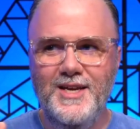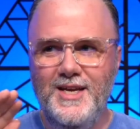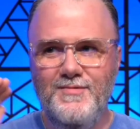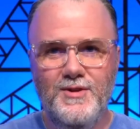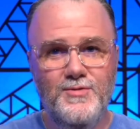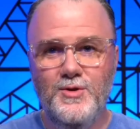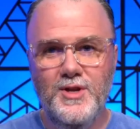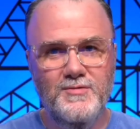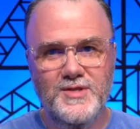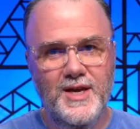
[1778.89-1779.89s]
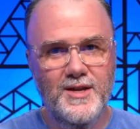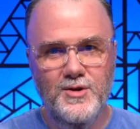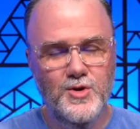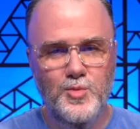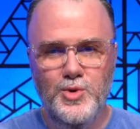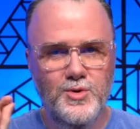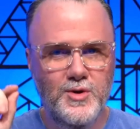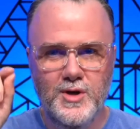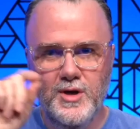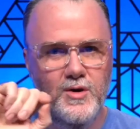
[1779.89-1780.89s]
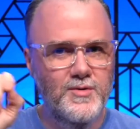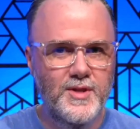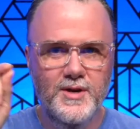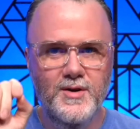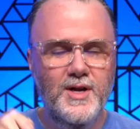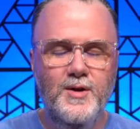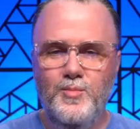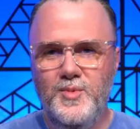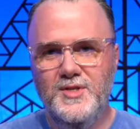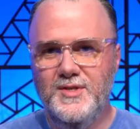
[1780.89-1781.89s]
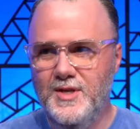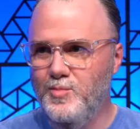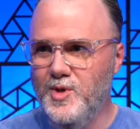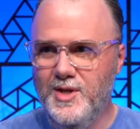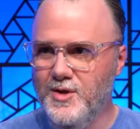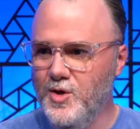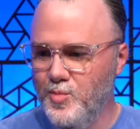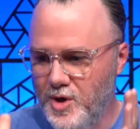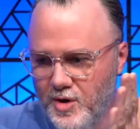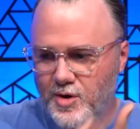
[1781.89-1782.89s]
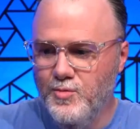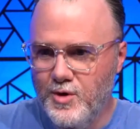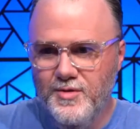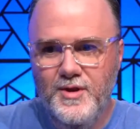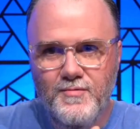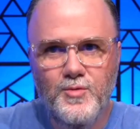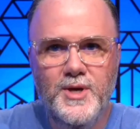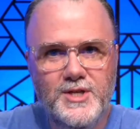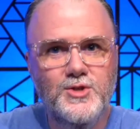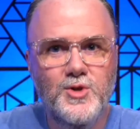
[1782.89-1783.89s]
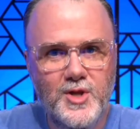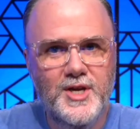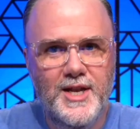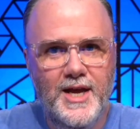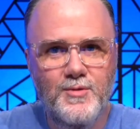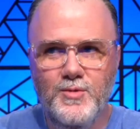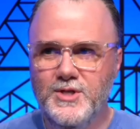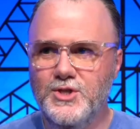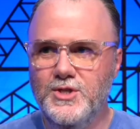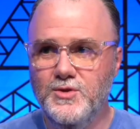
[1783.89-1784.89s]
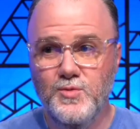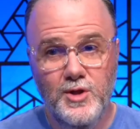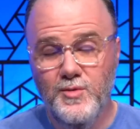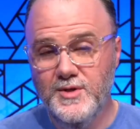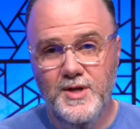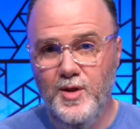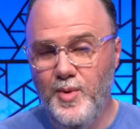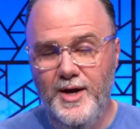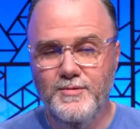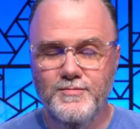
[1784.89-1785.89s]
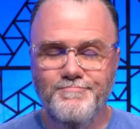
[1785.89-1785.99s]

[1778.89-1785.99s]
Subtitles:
Even if you don't have Snagit on your computer, you can go in there, be seen, be clear, be heard with the information you're looking at, which is really what it's all about.